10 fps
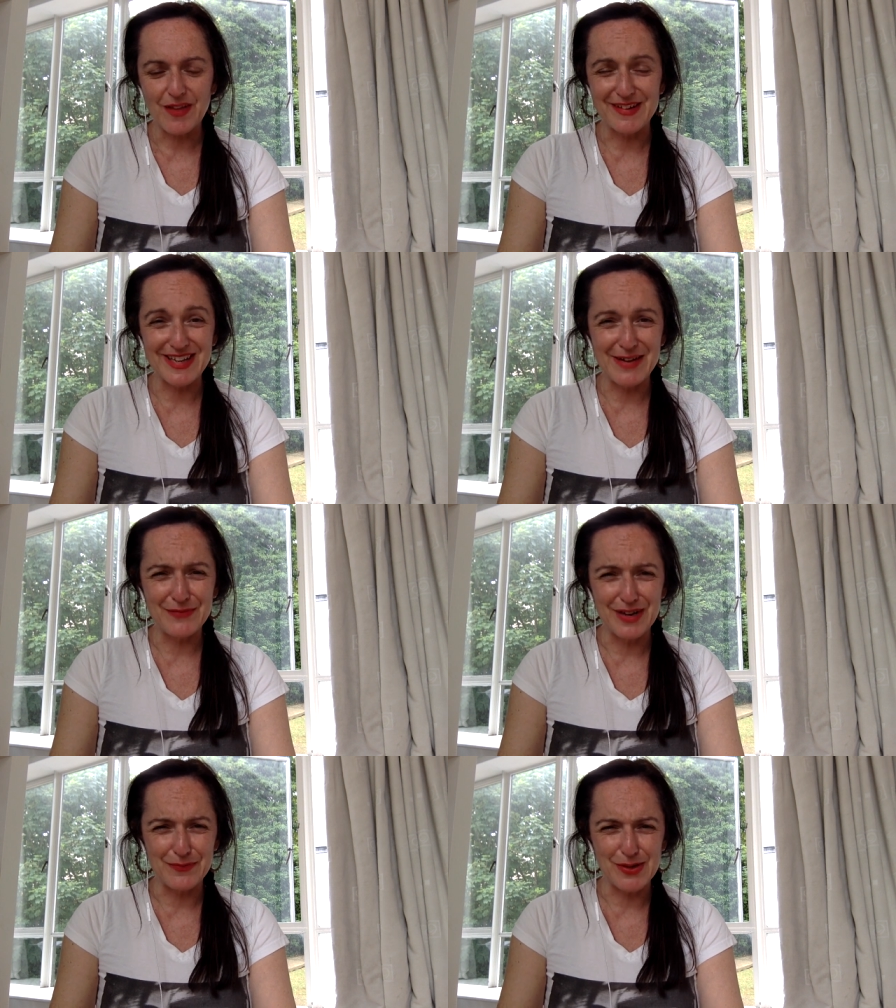I love
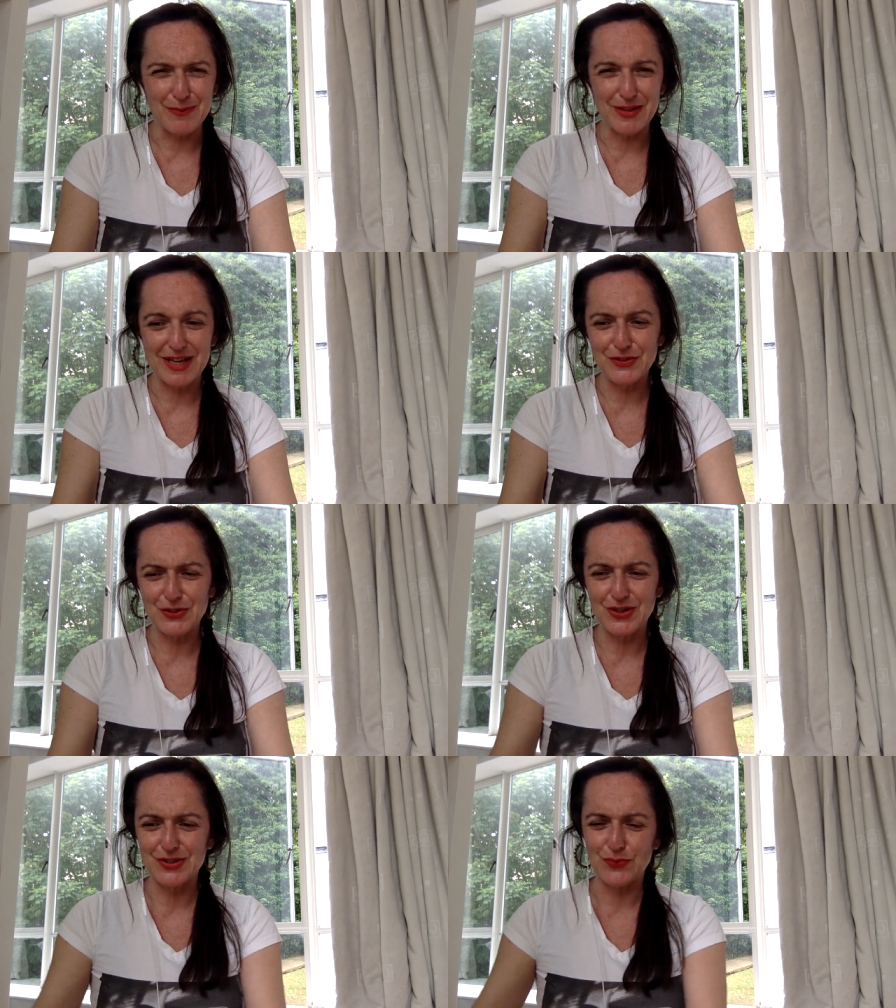Neville. I'm glad you
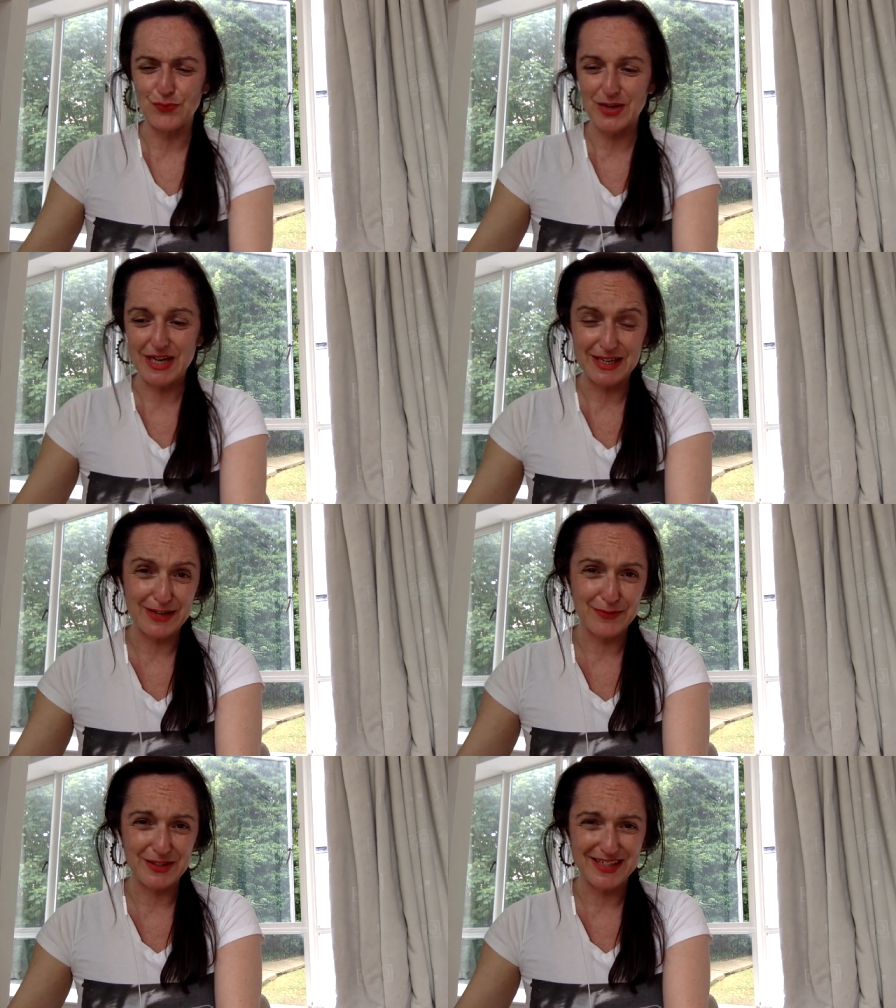guys are reading
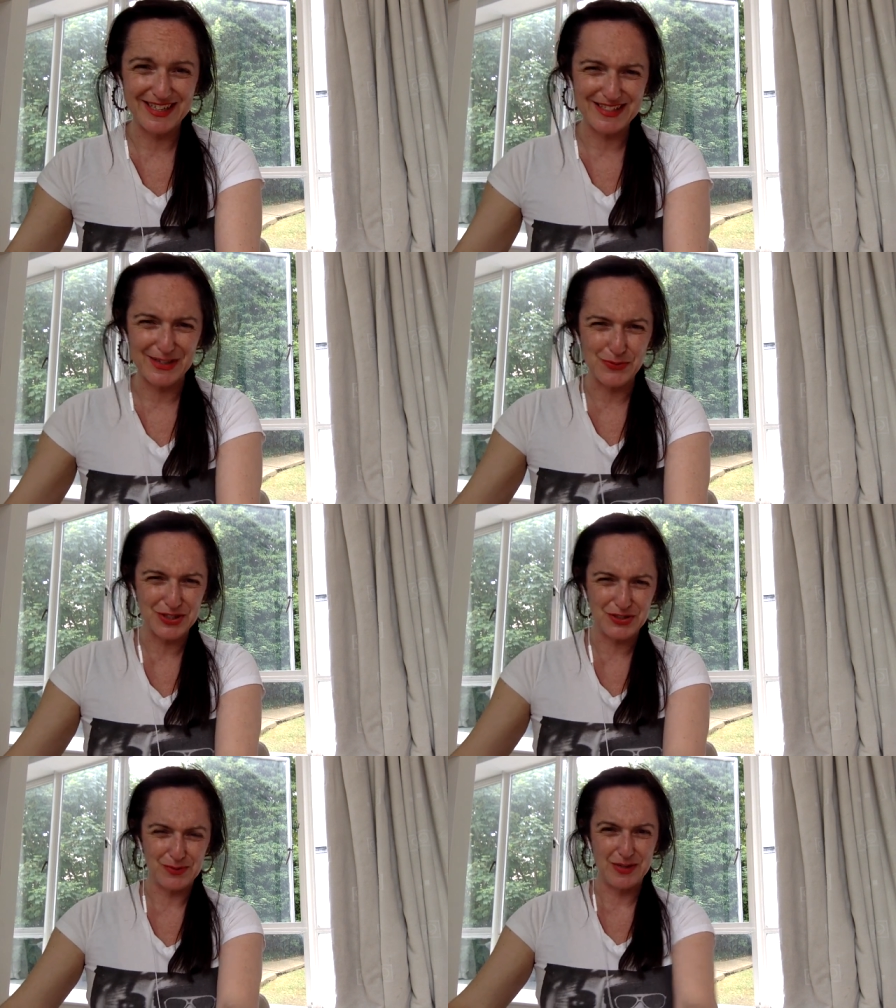Neville and asking
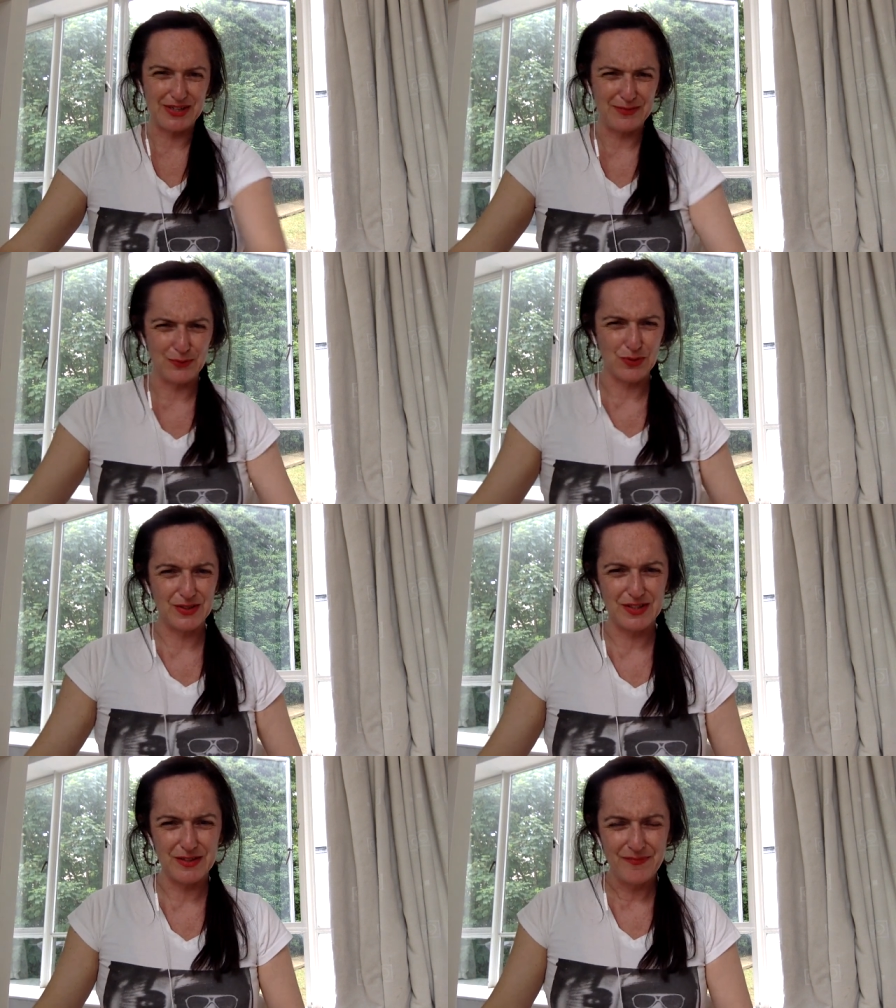questions about Neville
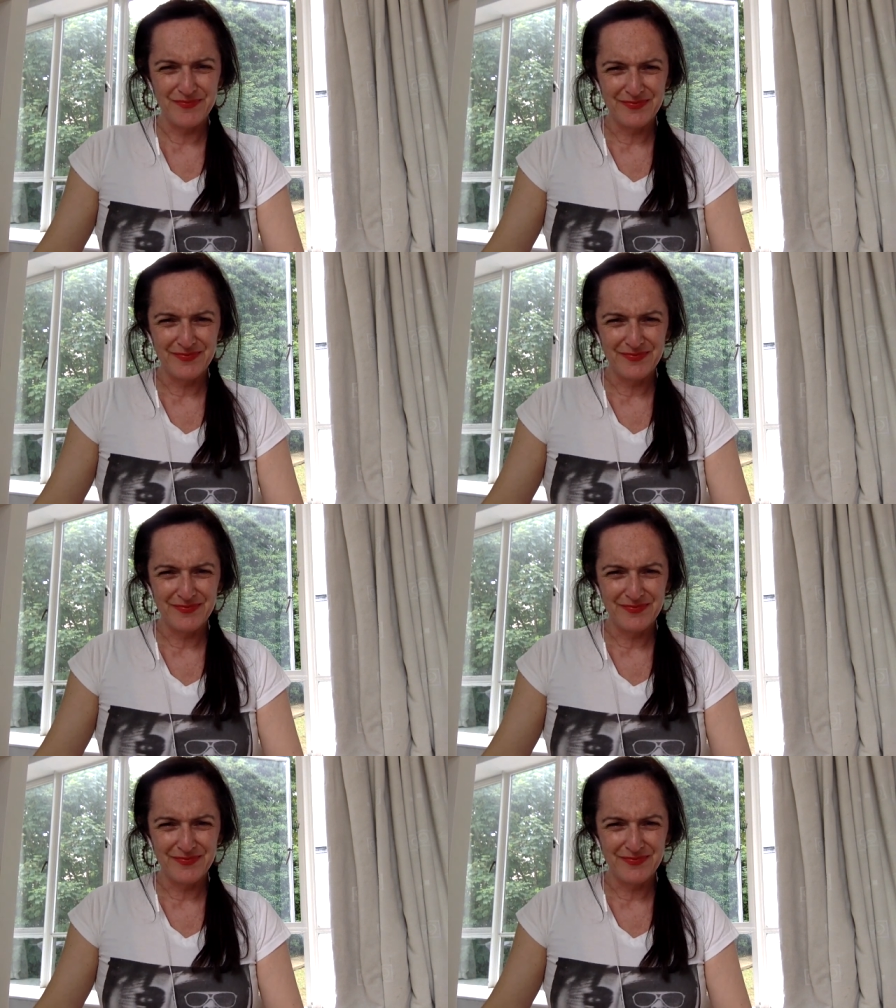because